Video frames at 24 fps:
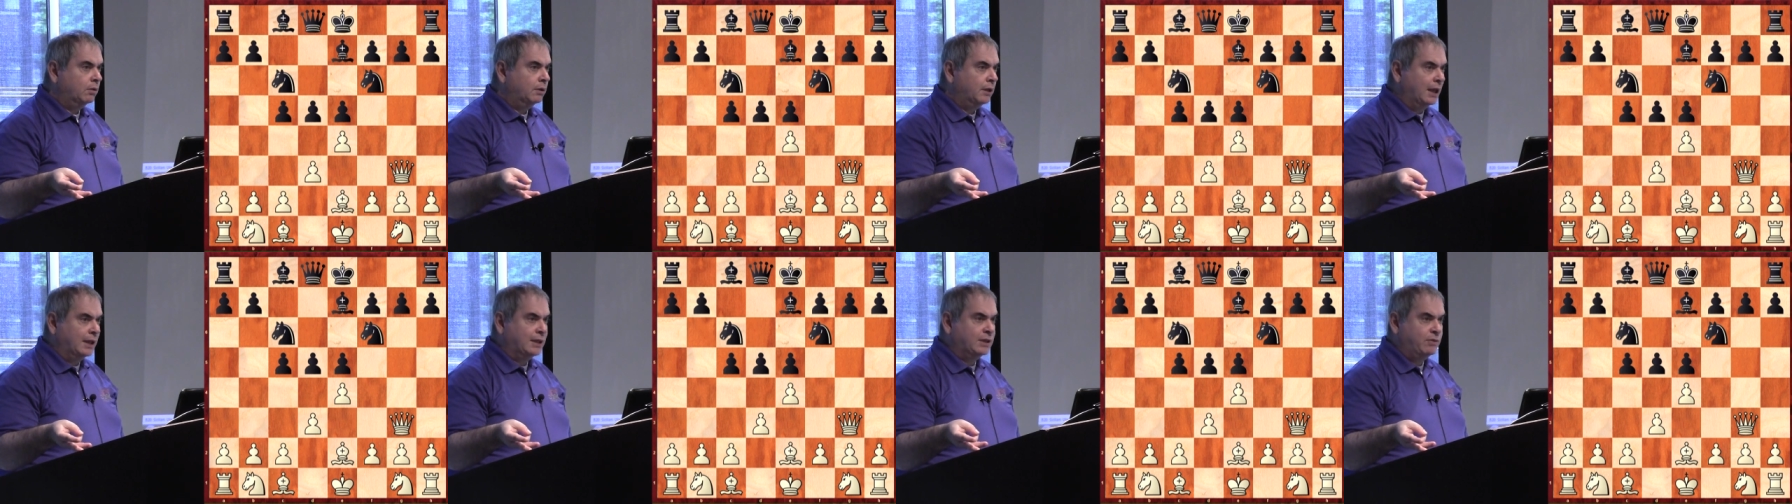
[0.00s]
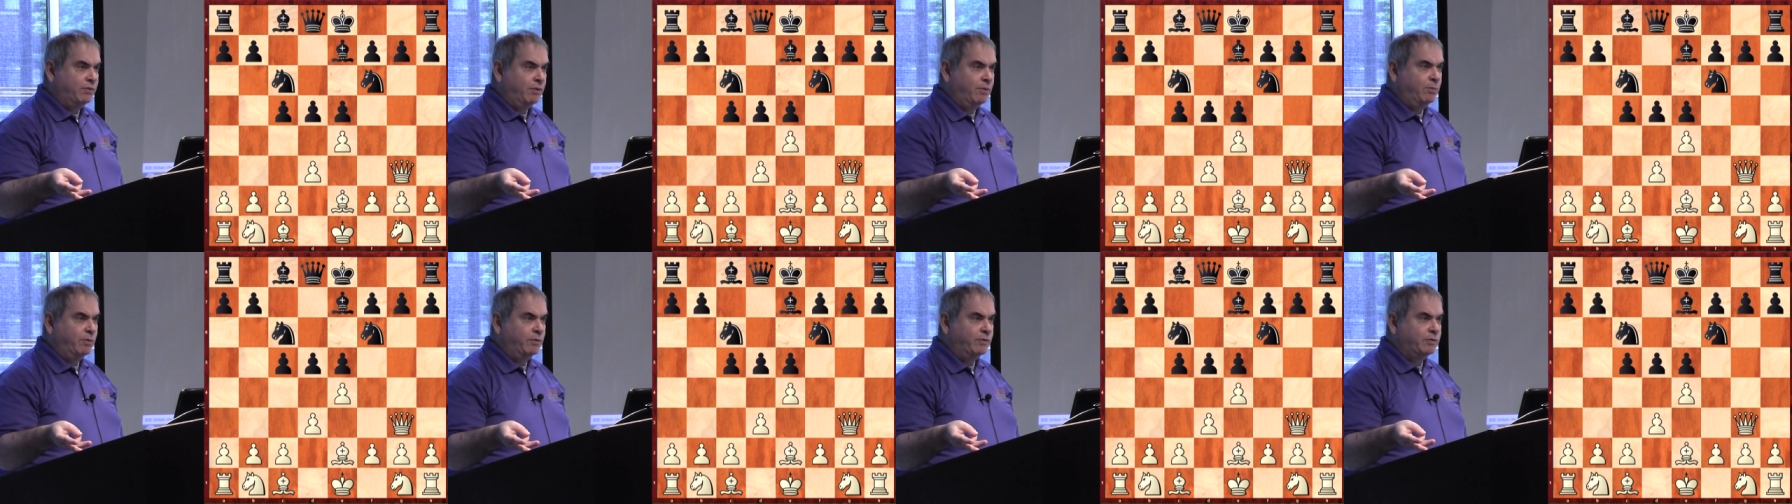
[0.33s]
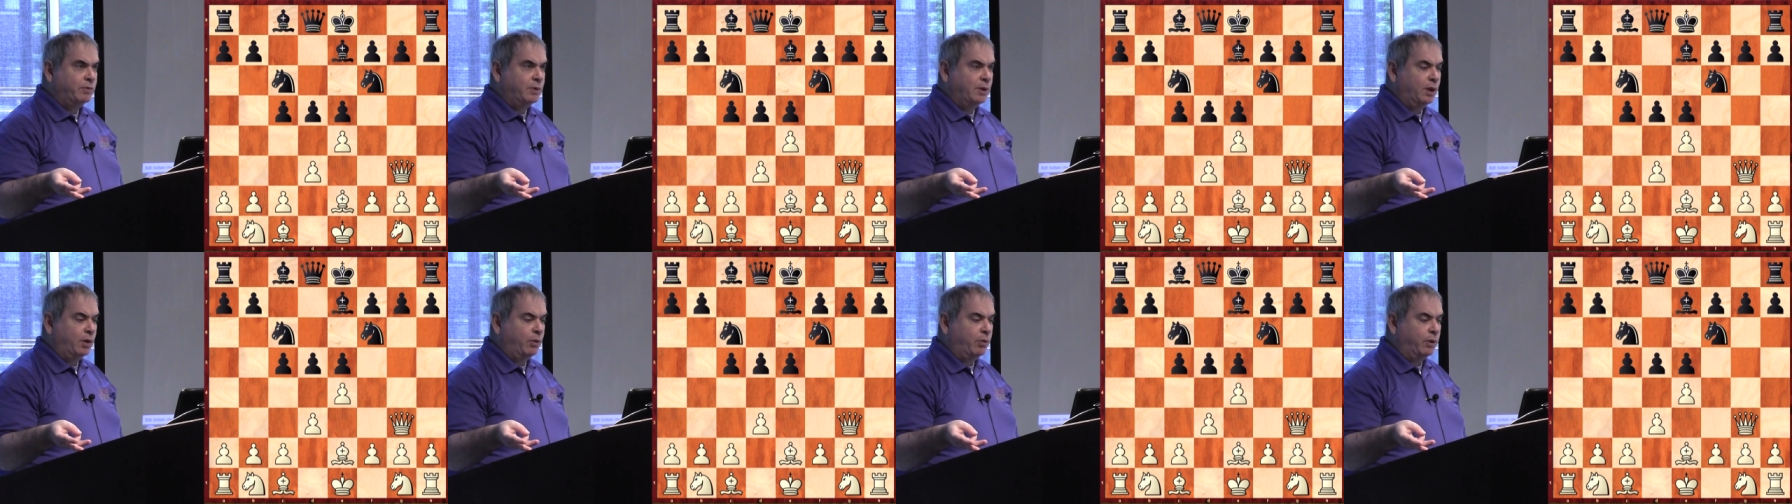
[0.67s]
That's three moves
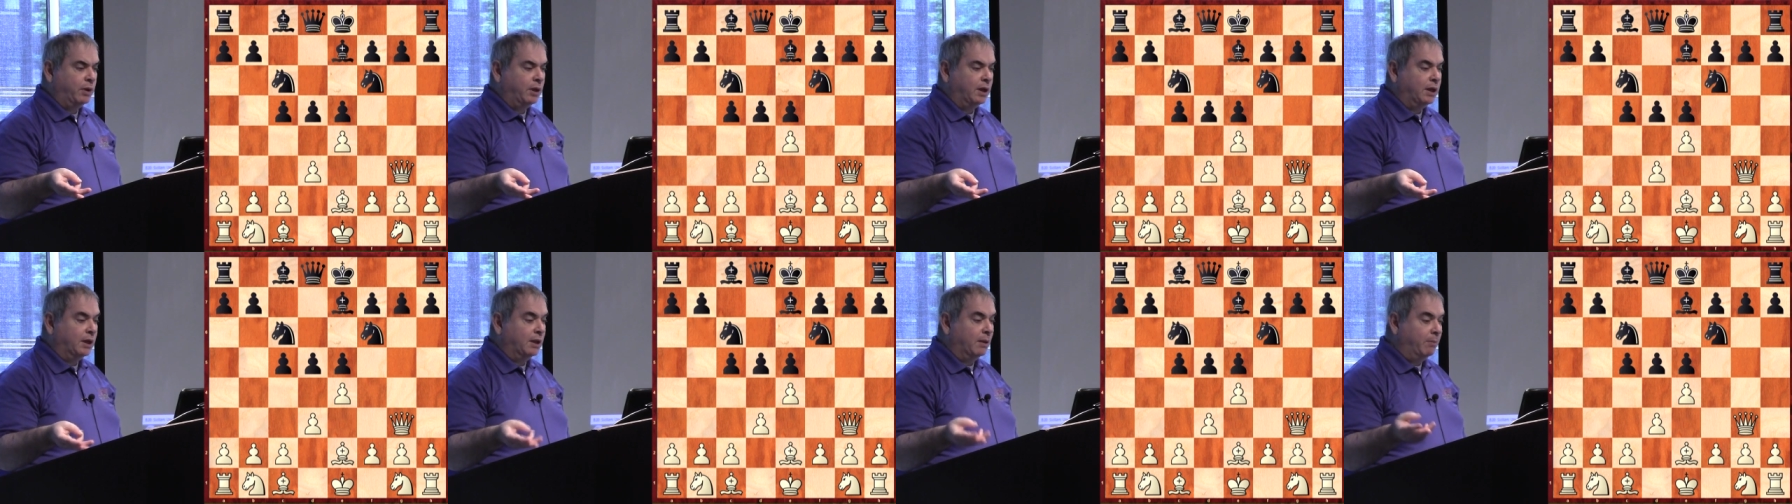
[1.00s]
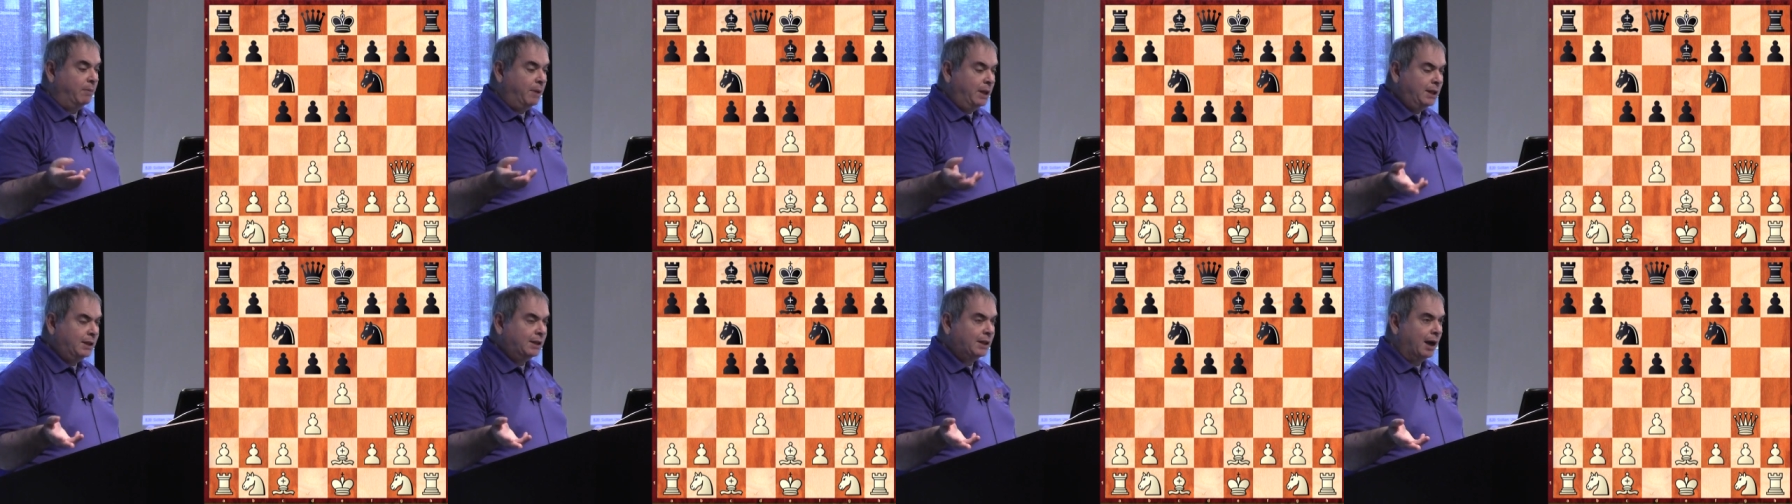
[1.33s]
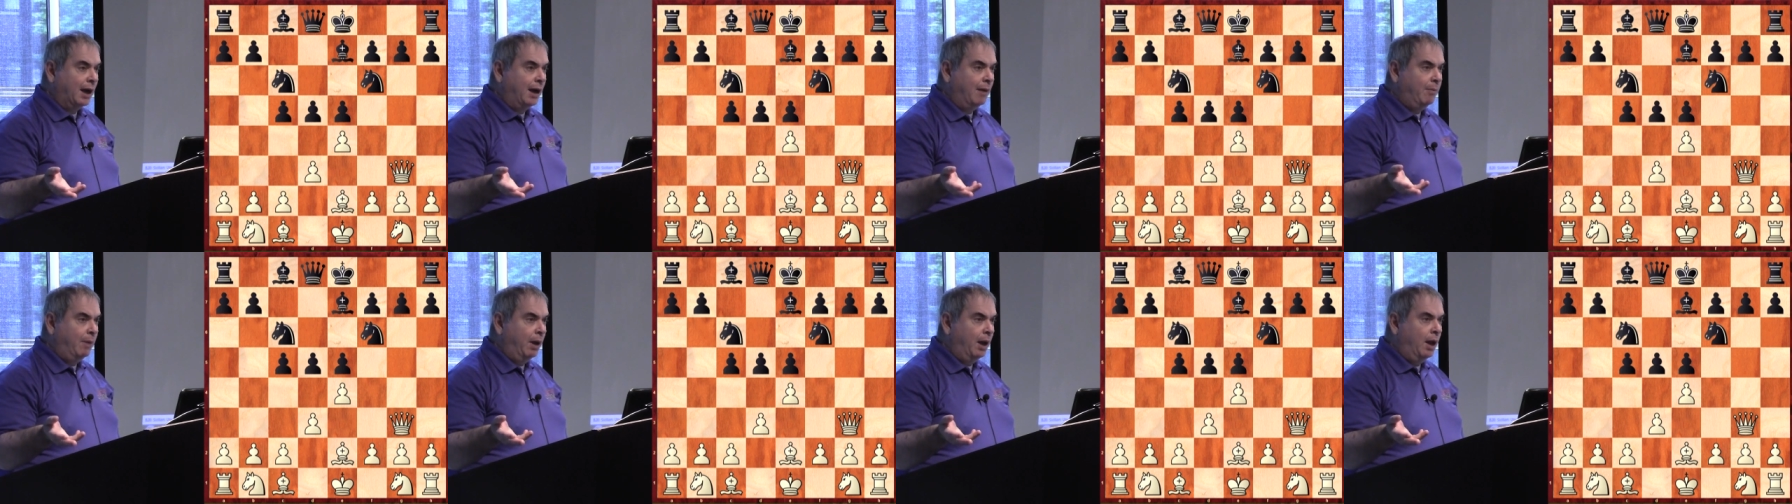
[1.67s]
with the queen. In the
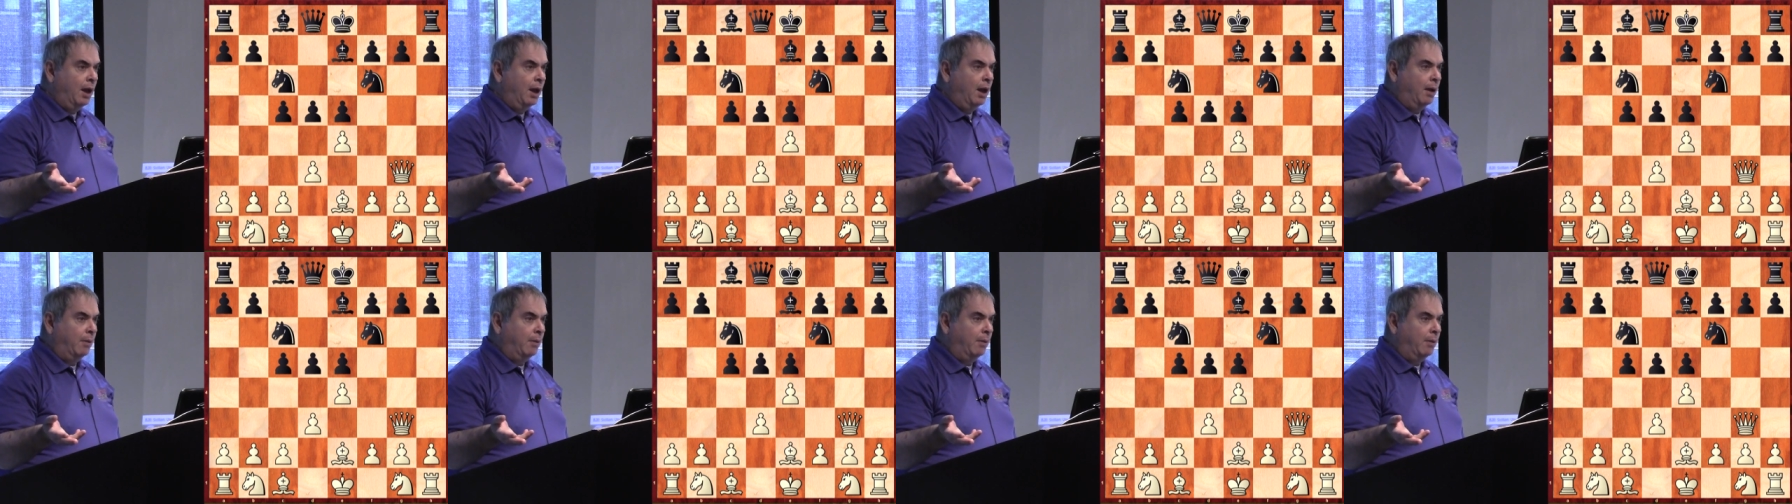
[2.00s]
meantime,